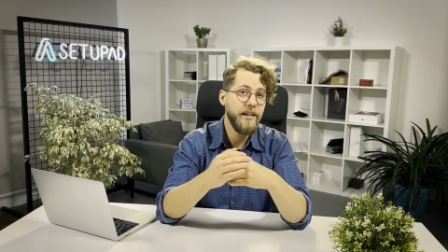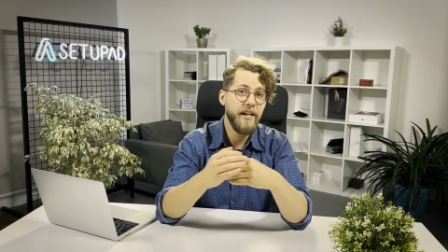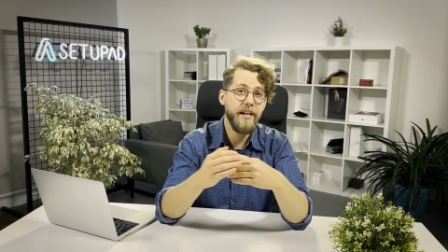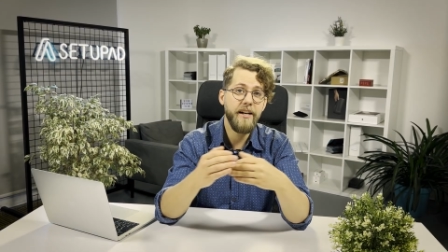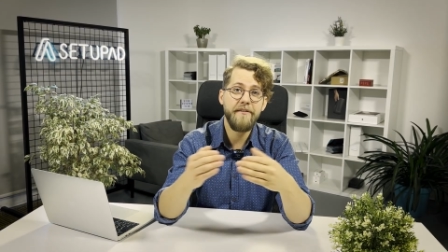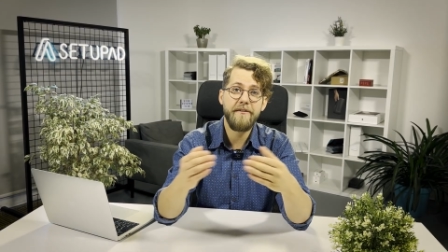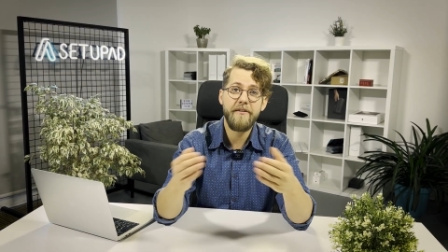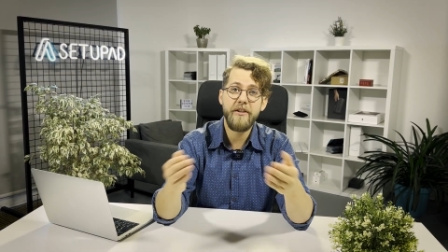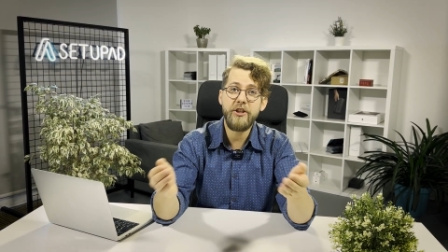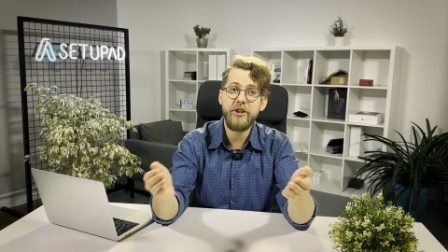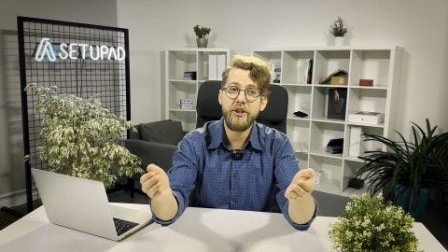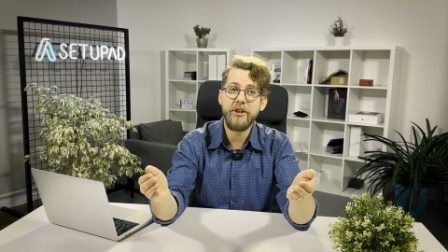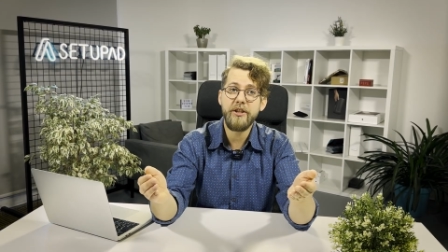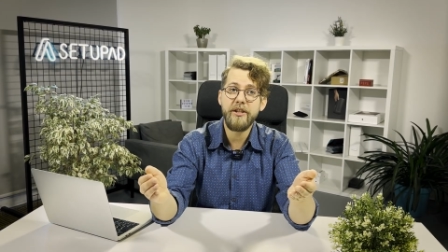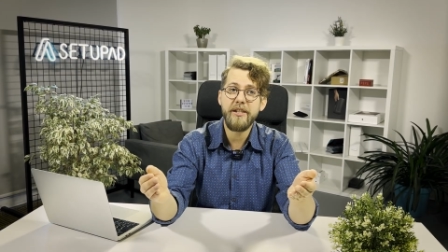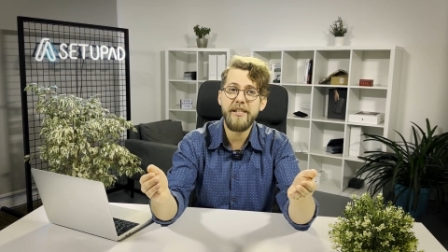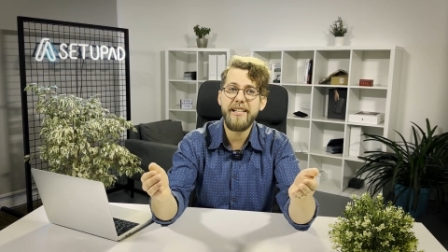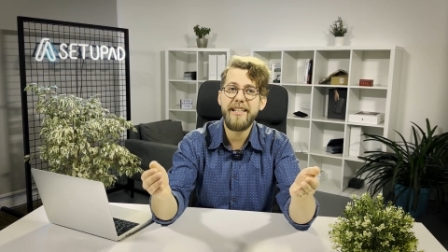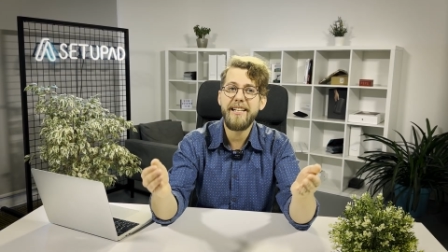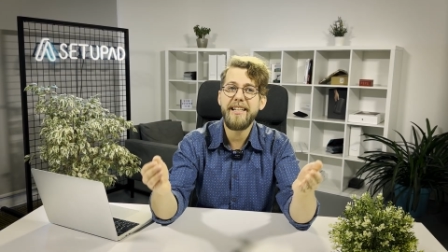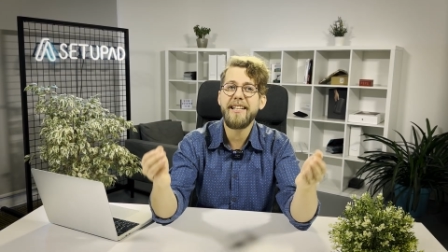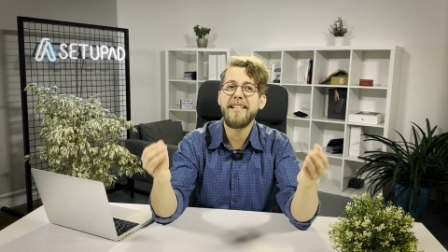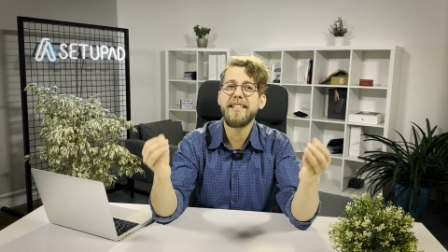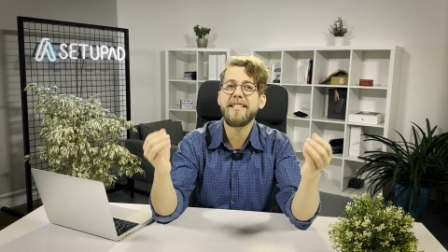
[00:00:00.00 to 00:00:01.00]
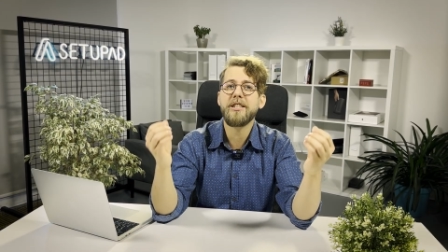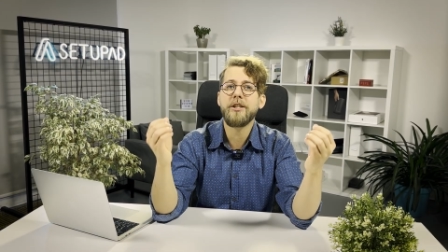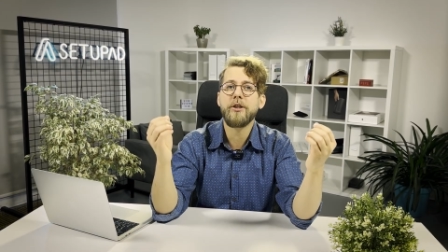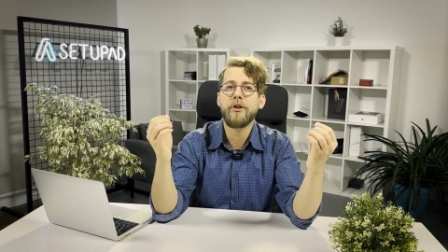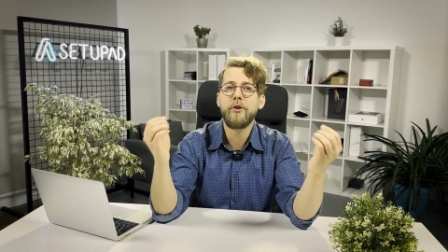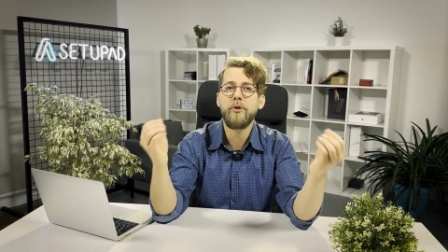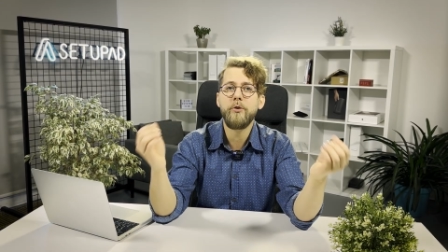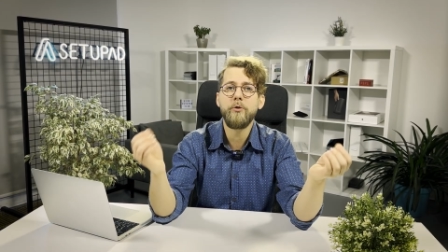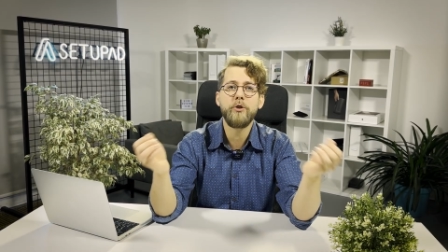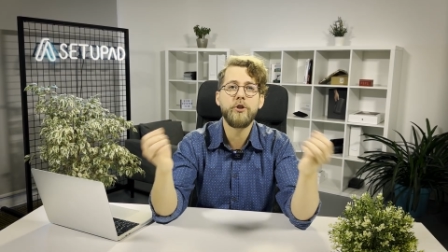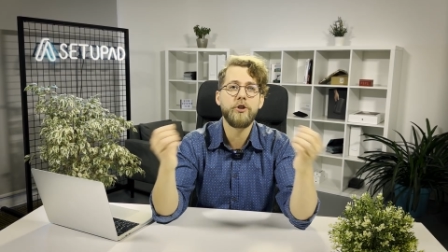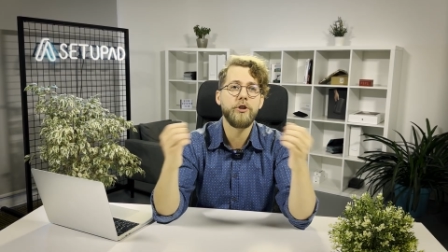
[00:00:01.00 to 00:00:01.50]
and efficiency is
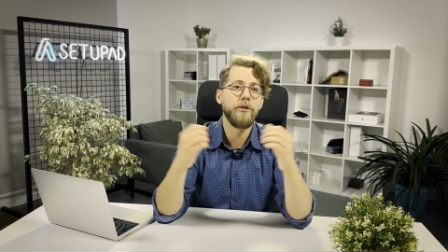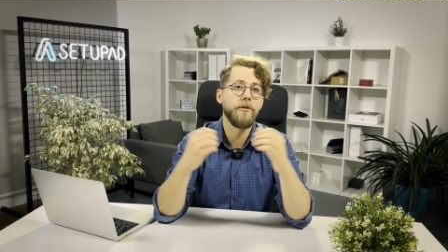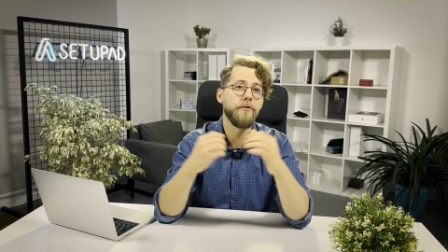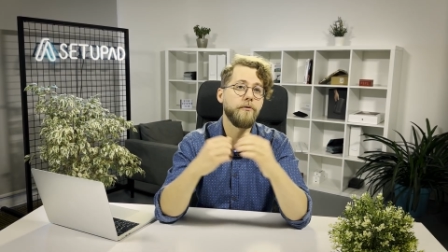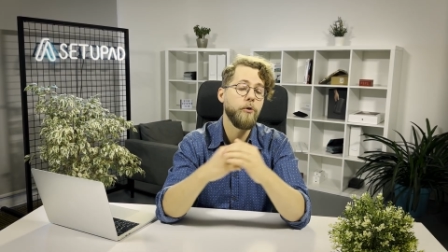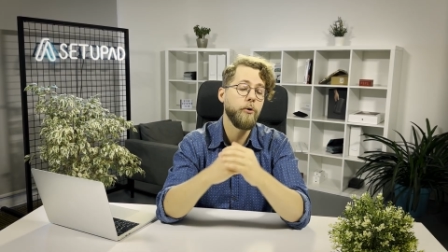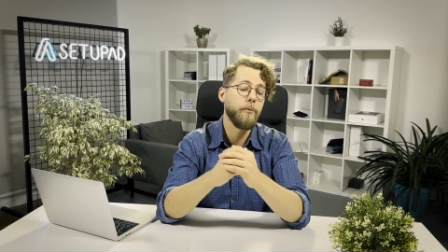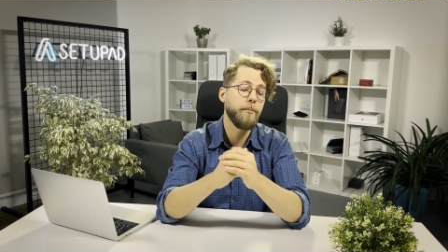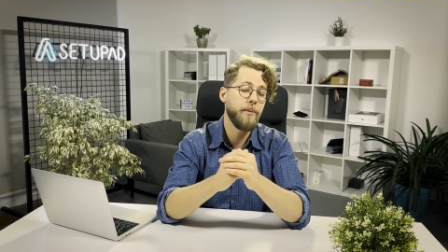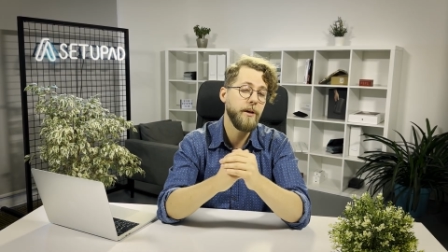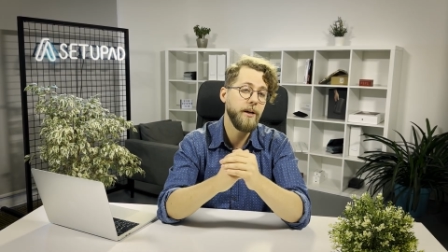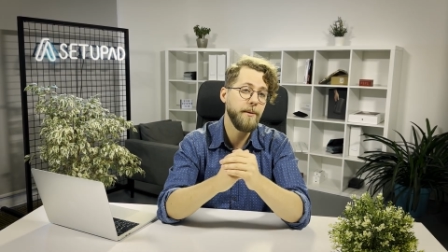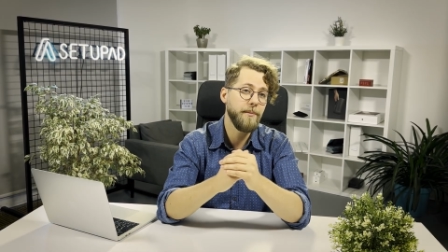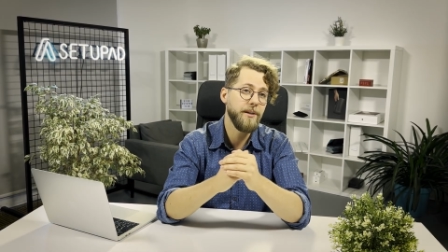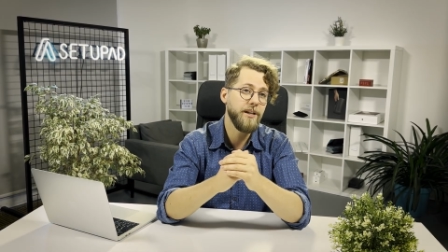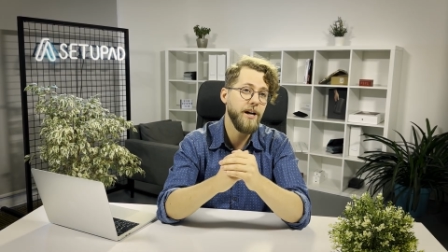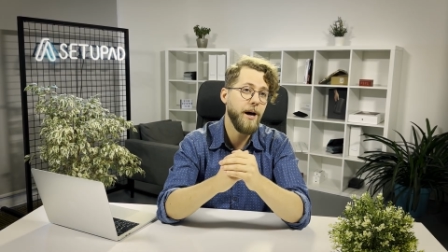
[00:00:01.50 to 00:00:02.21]
crucial for pre-bid